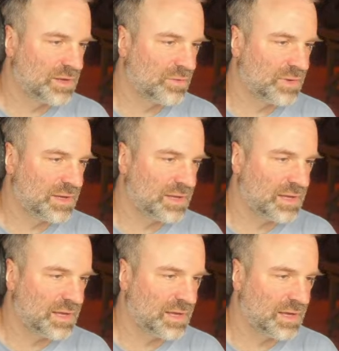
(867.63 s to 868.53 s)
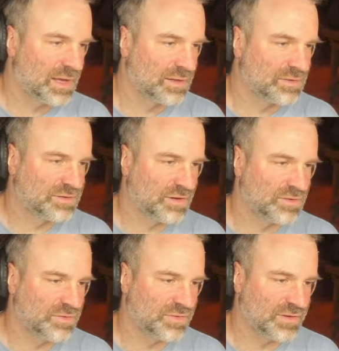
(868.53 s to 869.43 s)
here and show
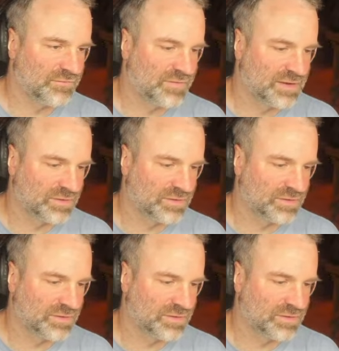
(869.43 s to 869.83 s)
you the event